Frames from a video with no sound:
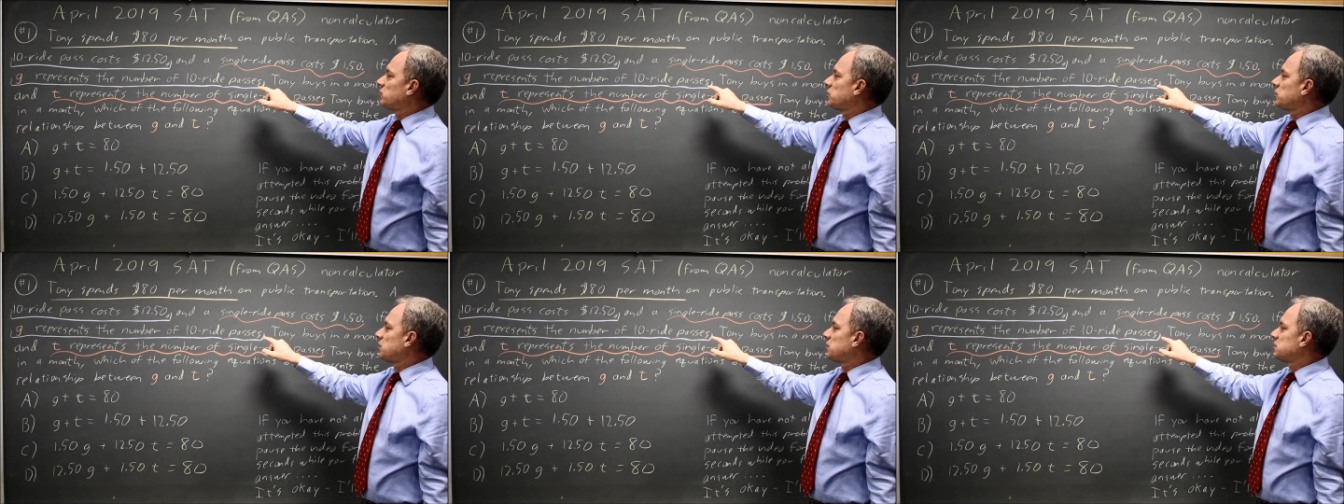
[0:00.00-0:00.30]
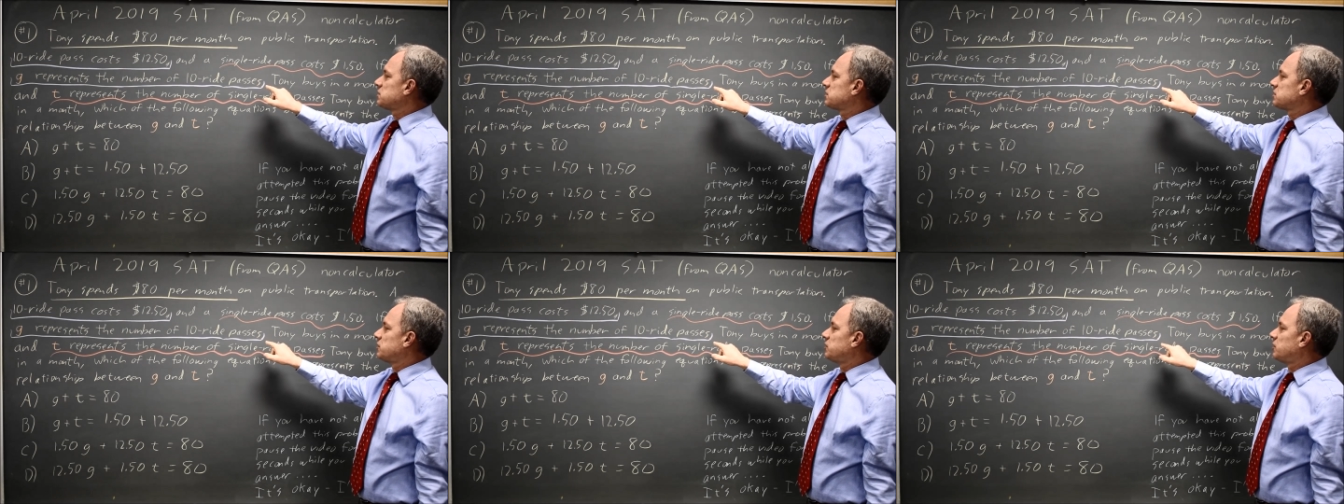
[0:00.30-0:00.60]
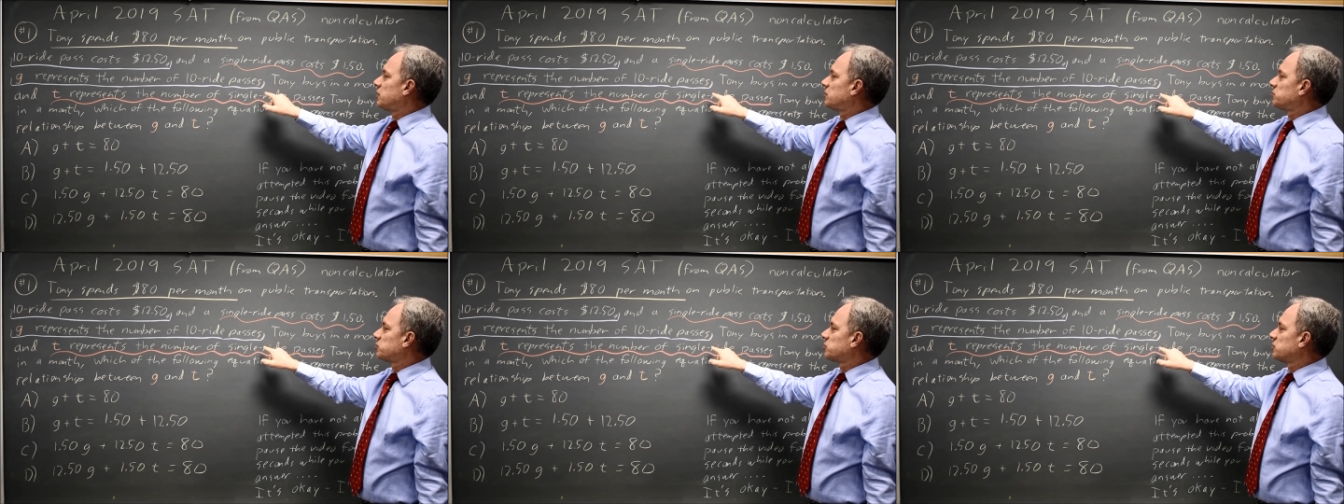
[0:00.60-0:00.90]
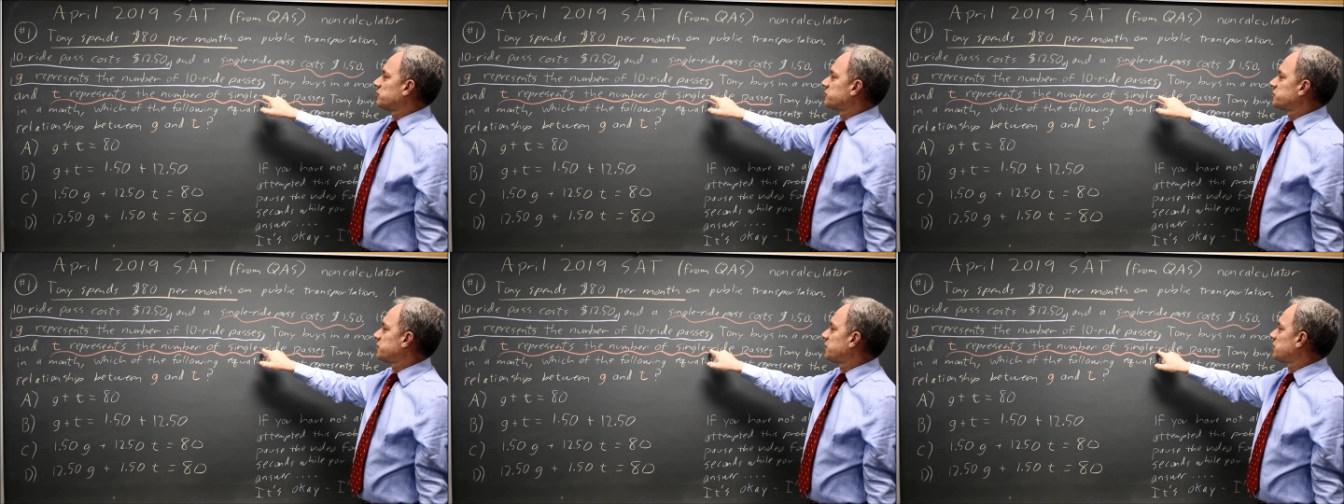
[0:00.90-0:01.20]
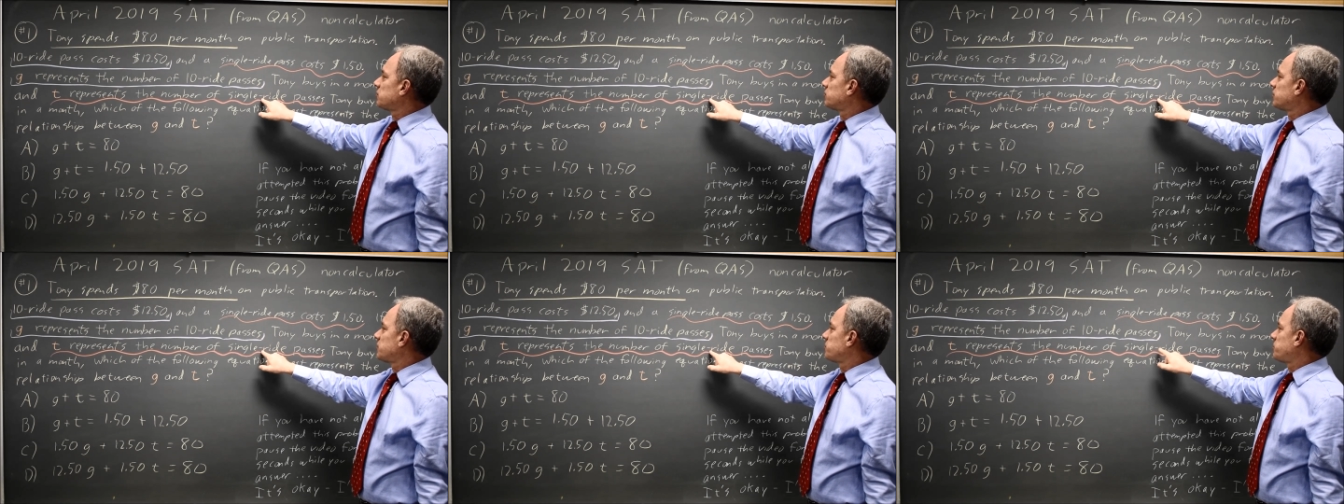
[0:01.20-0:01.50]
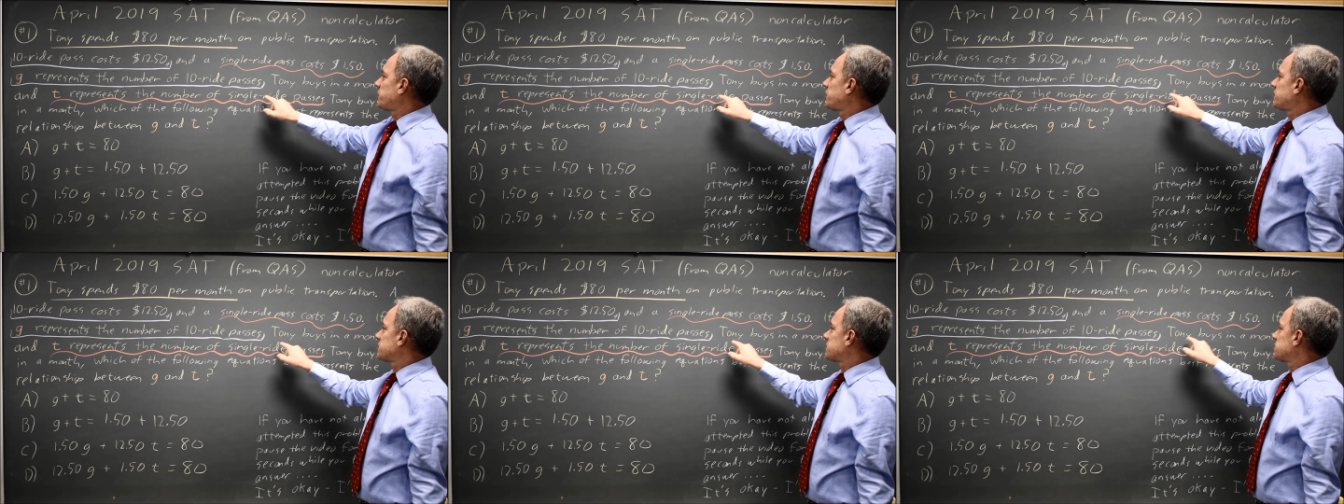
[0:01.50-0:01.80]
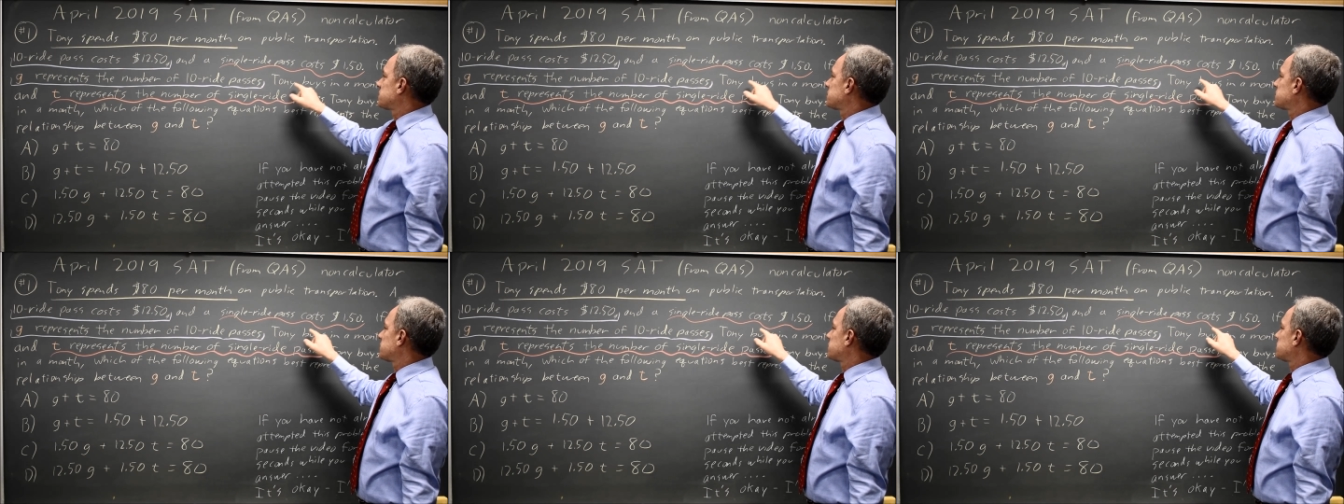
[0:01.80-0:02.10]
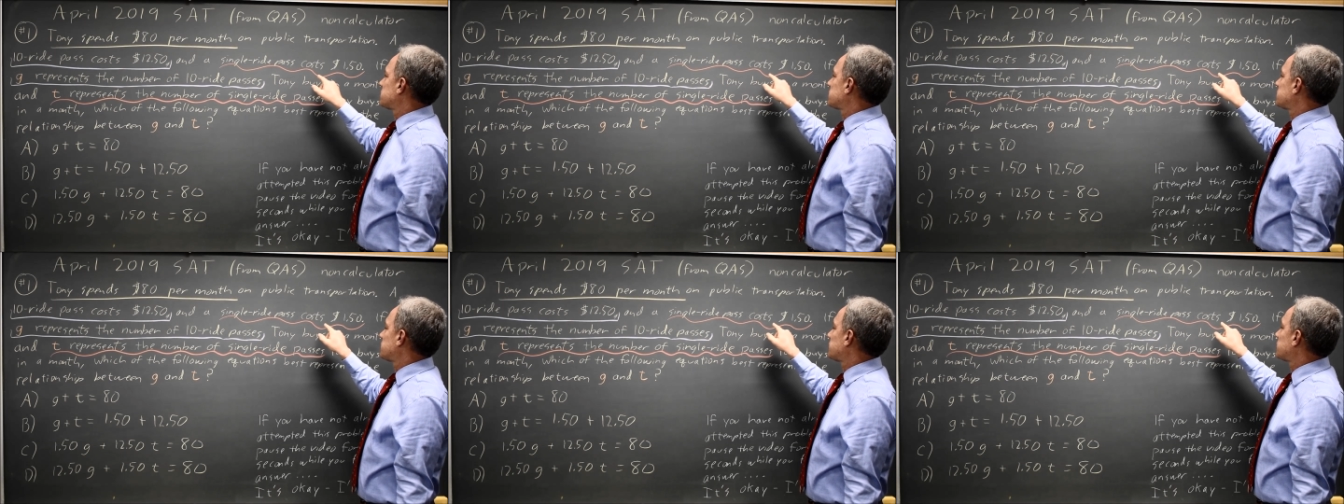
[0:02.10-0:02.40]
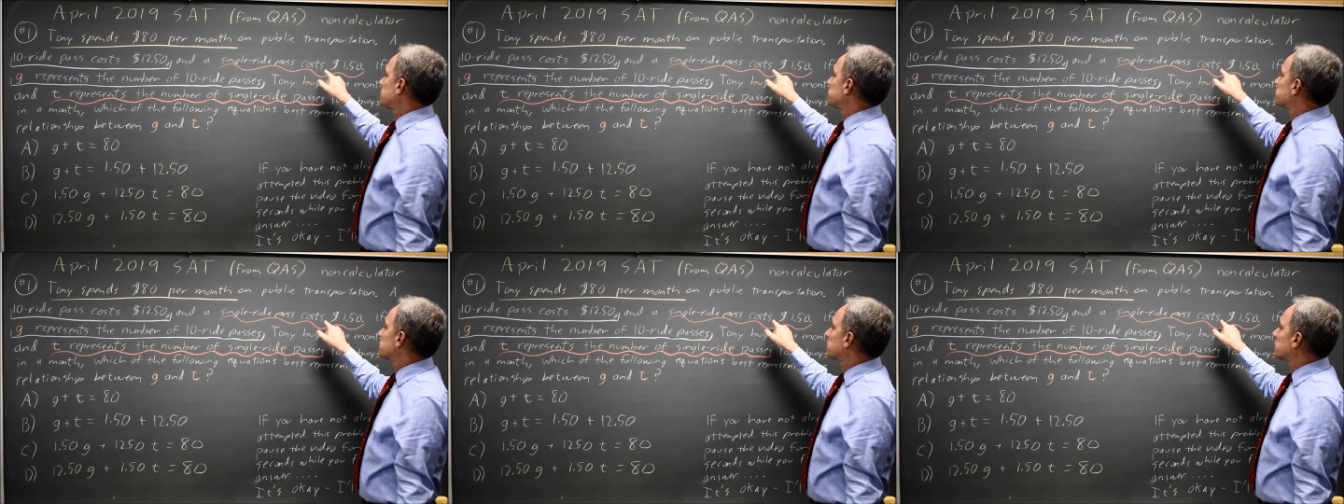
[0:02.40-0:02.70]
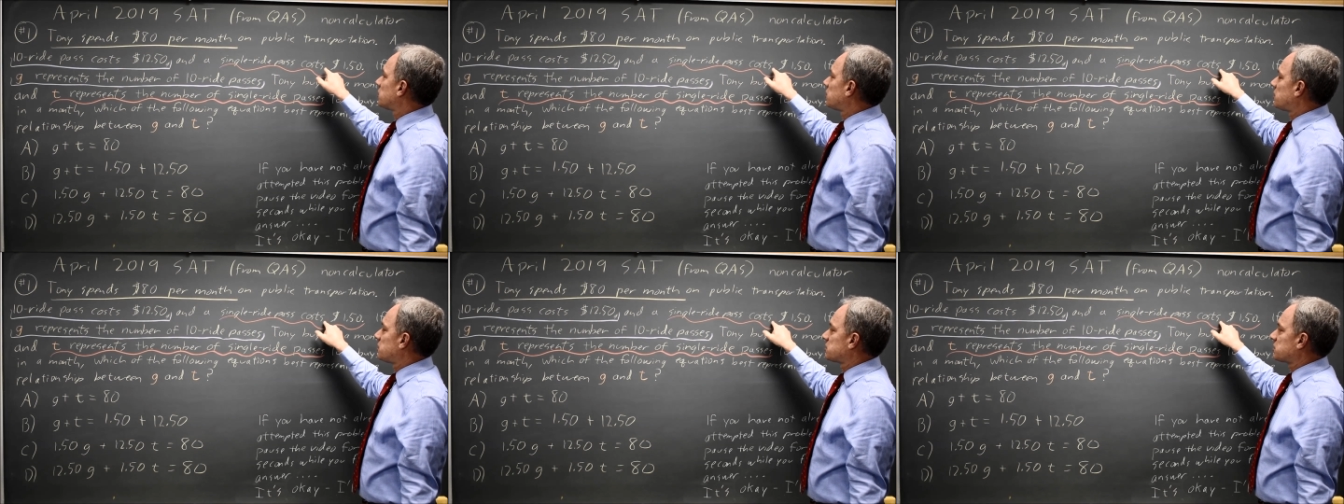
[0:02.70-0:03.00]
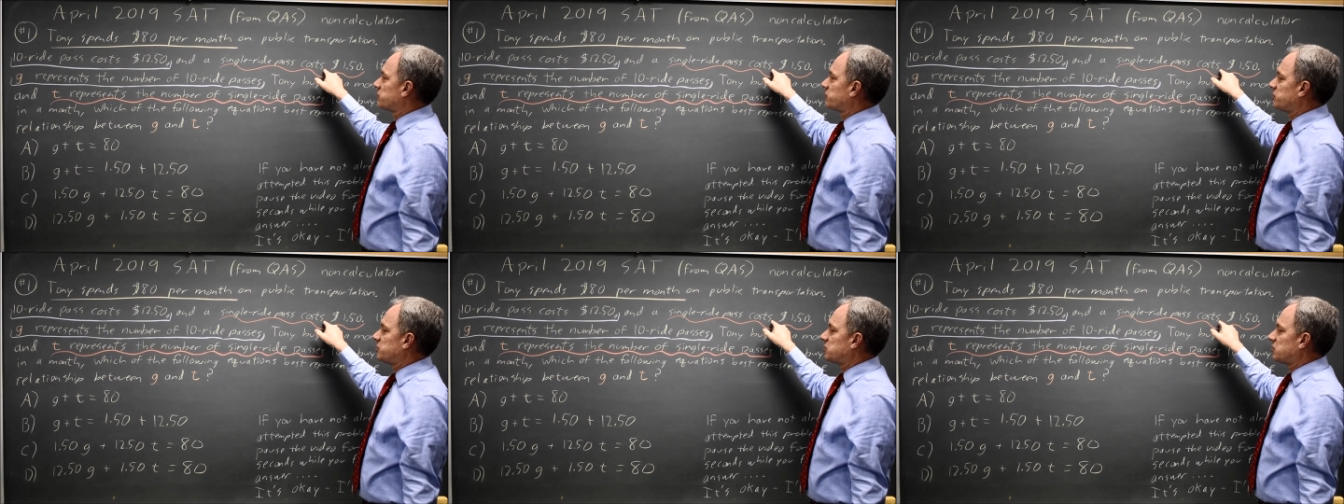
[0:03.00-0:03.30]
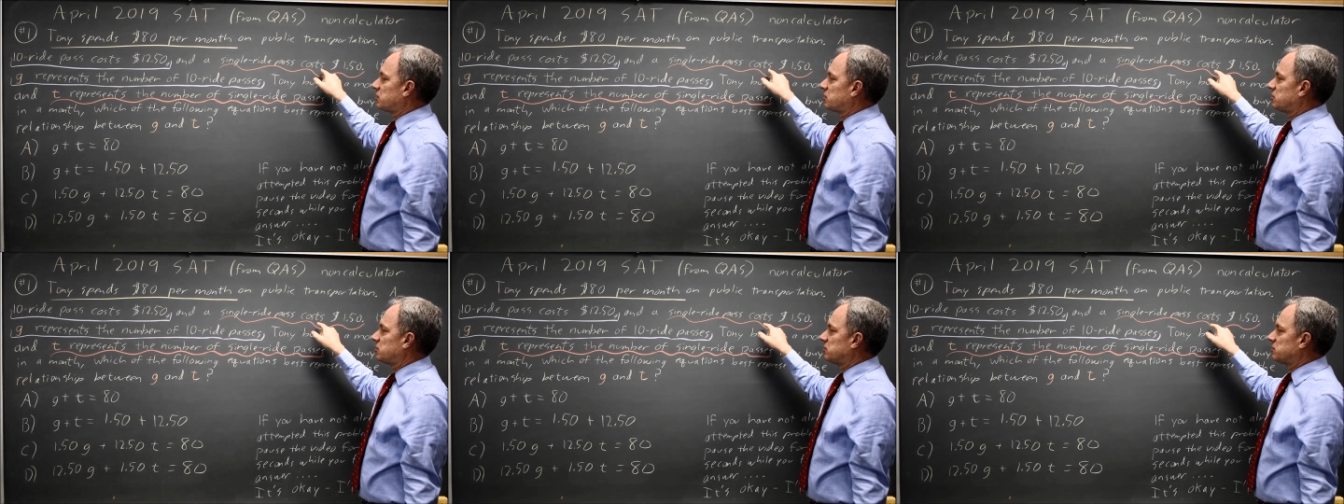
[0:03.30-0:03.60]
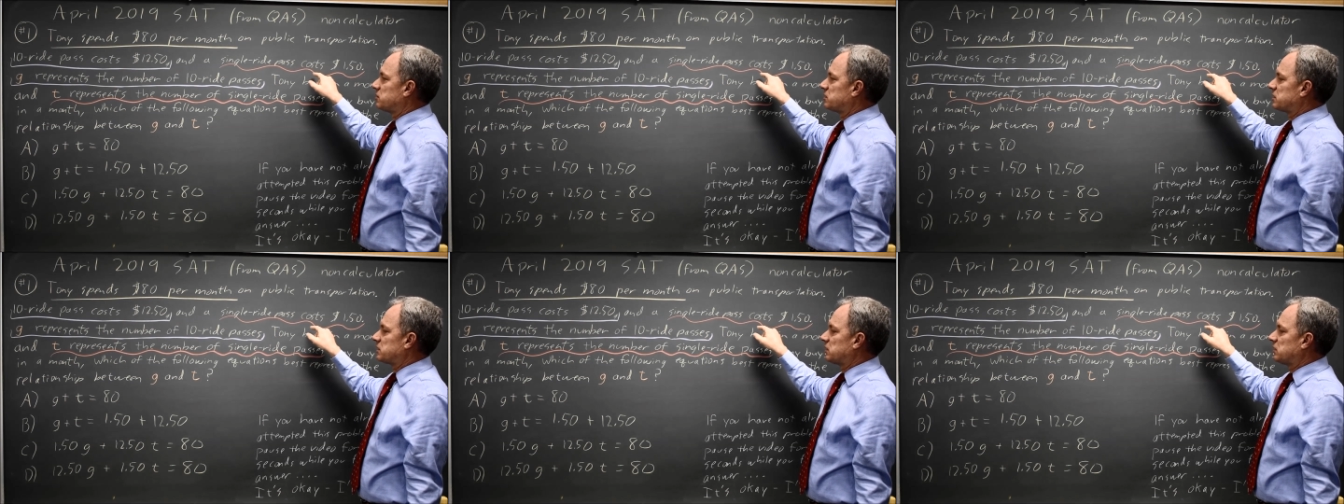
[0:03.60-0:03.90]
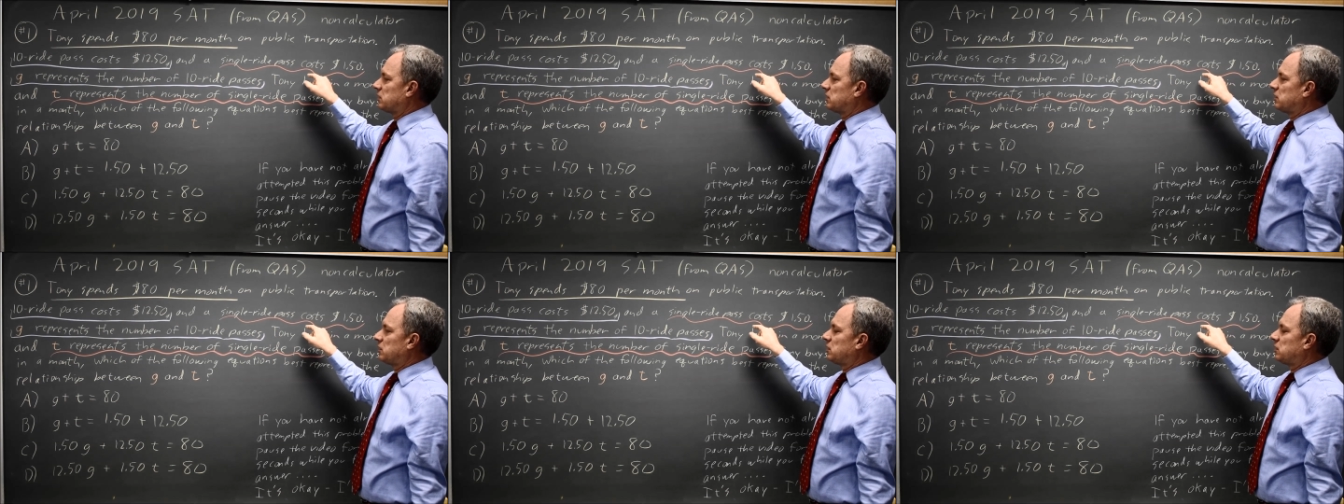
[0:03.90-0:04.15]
plus the number of single ride passes times the cost of each of those.